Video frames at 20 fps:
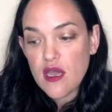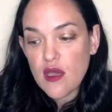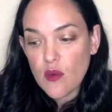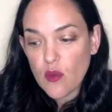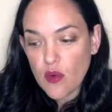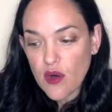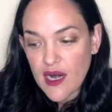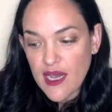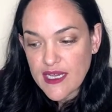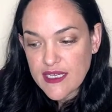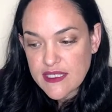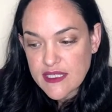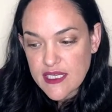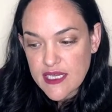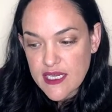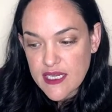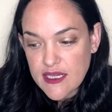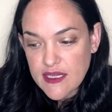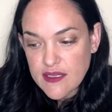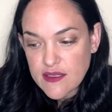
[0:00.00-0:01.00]
whereas
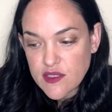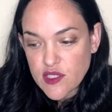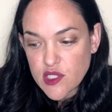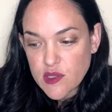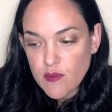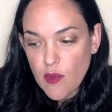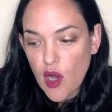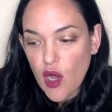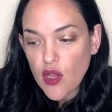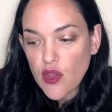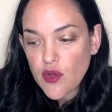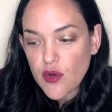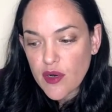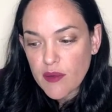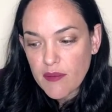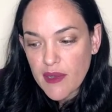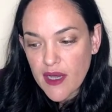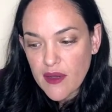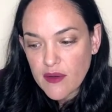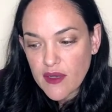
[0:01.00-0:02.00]
a smaller
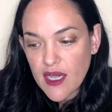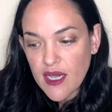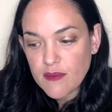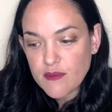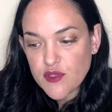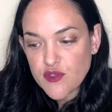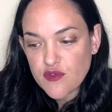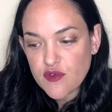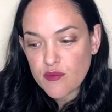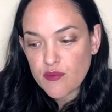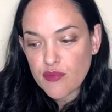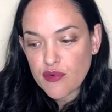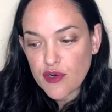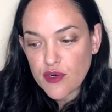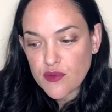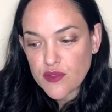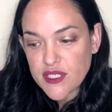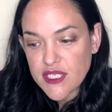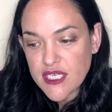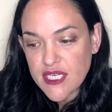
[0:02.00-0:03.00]
amount comes from
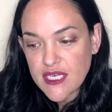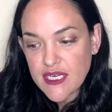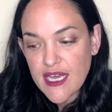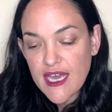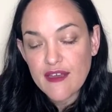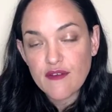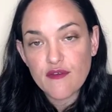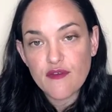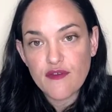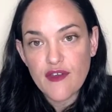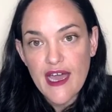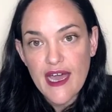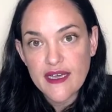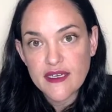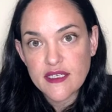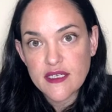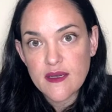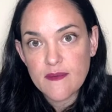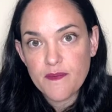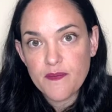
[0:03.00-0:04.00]
protein and fat.